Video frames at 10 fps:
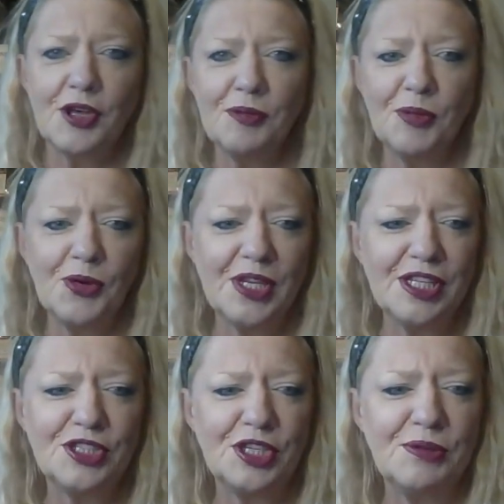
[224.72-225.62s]
good
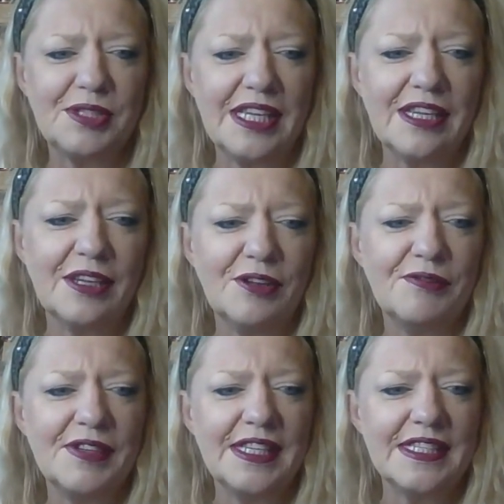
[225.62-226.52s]
morning, Judy.
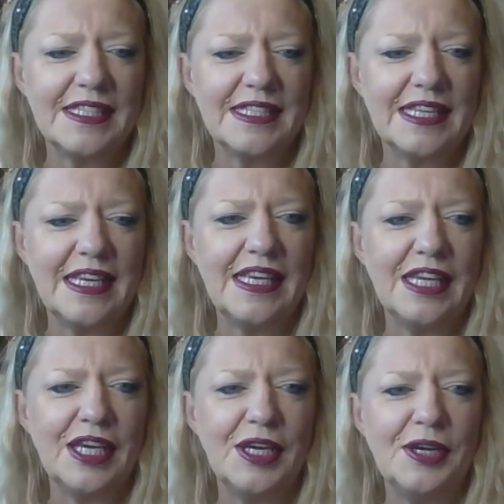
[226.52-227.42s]
Lovely to see
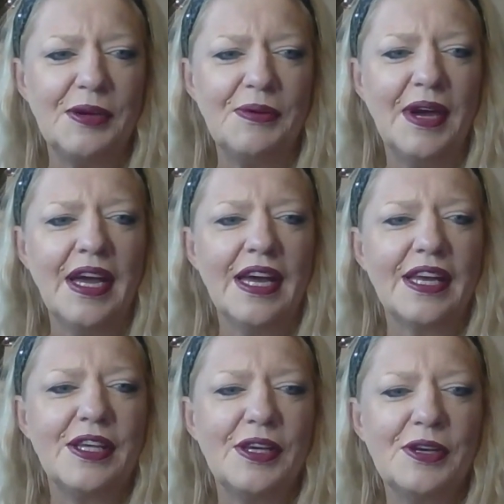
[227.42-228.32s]
you.
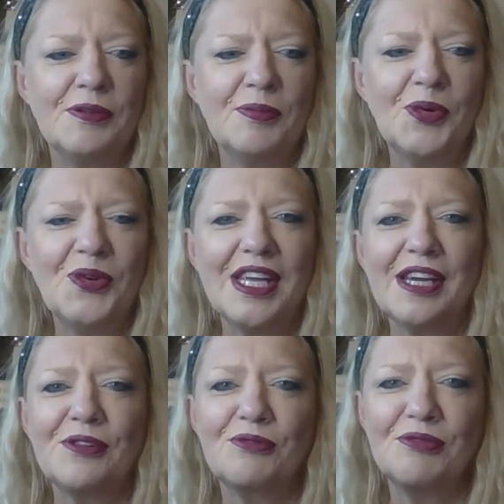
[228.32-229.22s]
Good
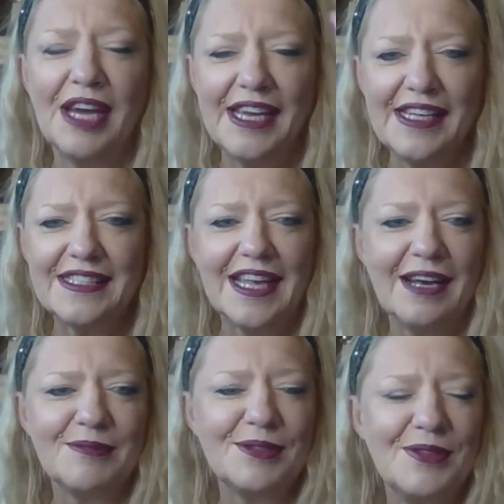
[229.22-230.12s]
morning, Grace.
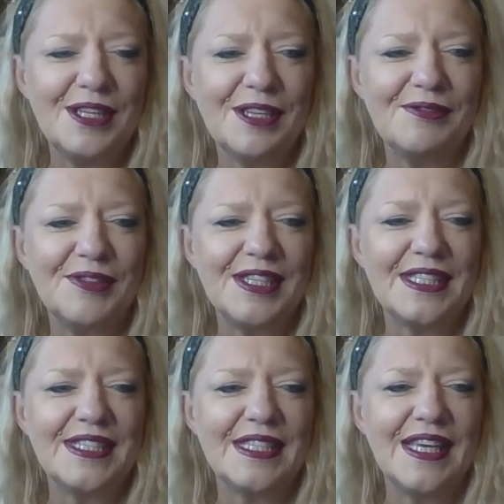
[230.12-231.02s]
Absolutely lovely
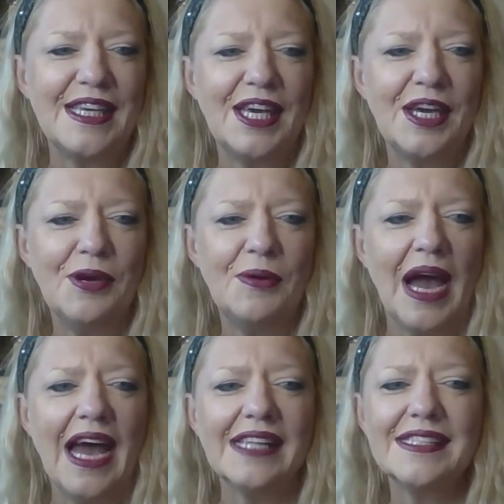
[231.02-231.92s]
to see you.
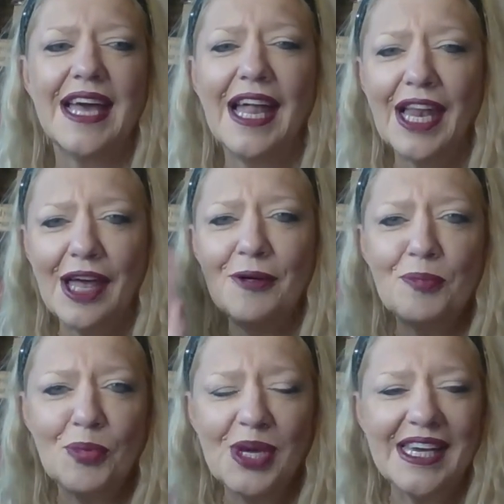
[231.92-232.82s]
And
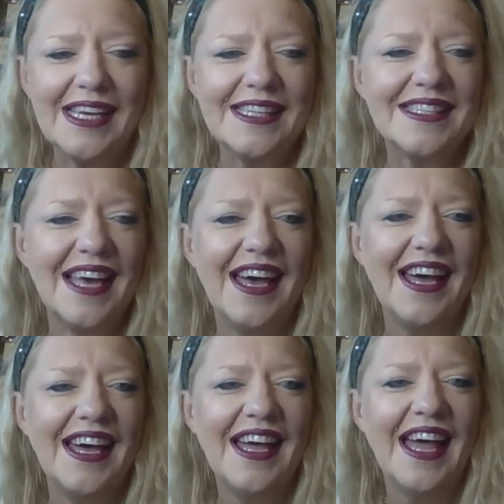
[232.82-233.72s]
hello,
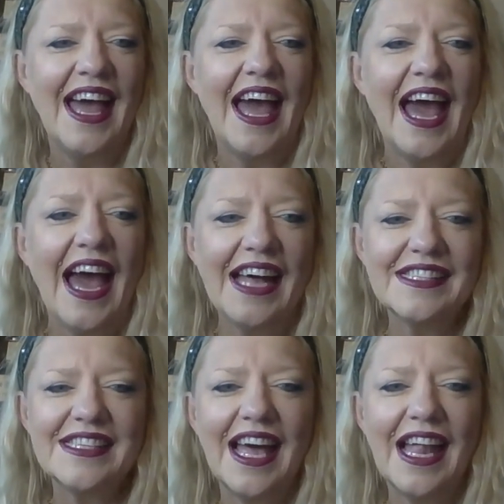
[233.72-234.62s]
Brigitte.
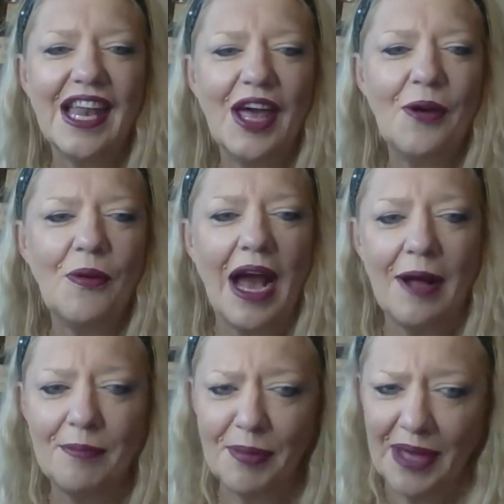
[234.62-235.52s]
And hello,
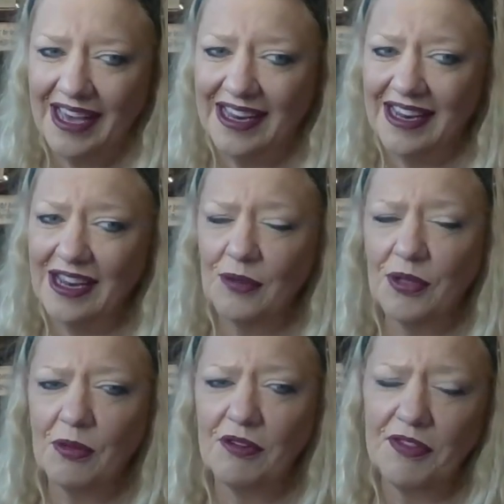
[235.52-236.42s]
Amber. And I know
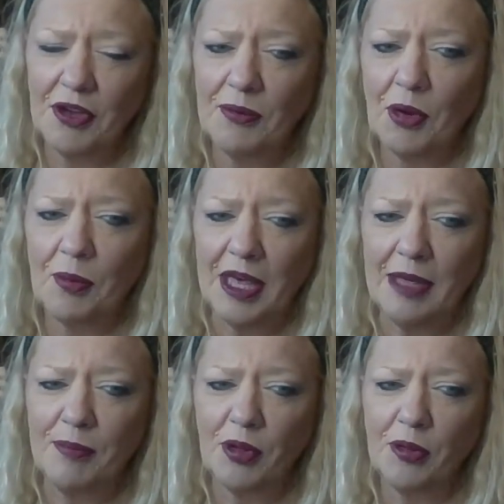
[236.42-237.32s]
there were a few more
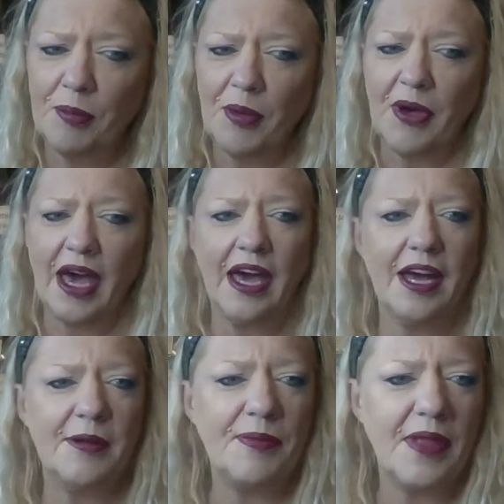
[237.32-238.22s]
people, but
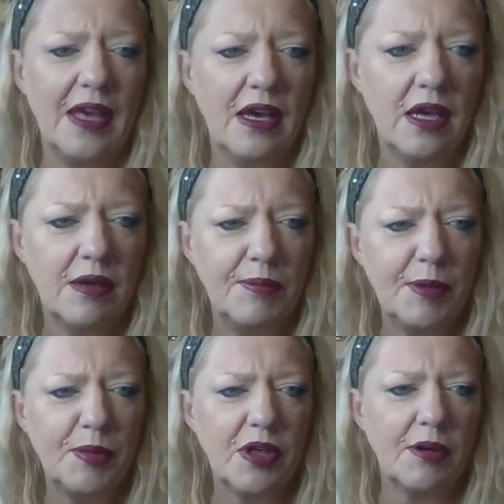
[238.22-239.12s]

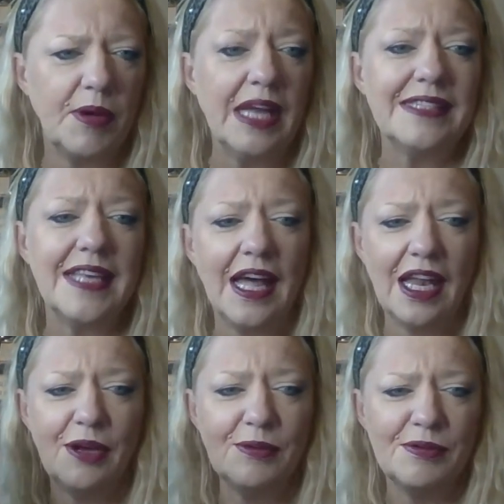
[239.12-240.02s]
people are coming. And
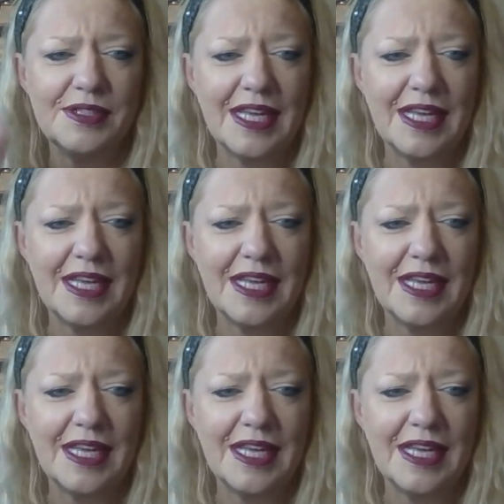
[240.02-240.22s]
hello,